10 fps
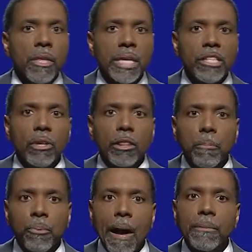These are the
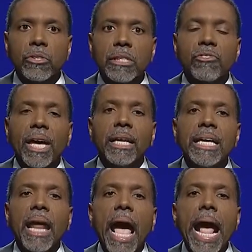promises that
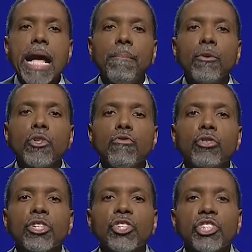enable you
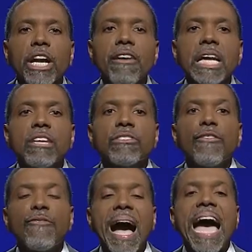to share his
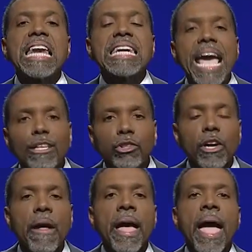divine
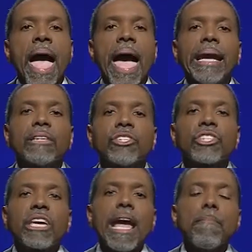nature and
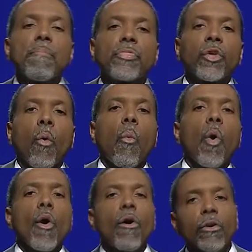escape the
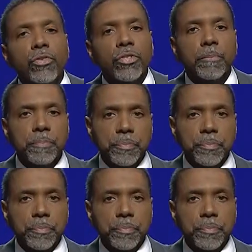world's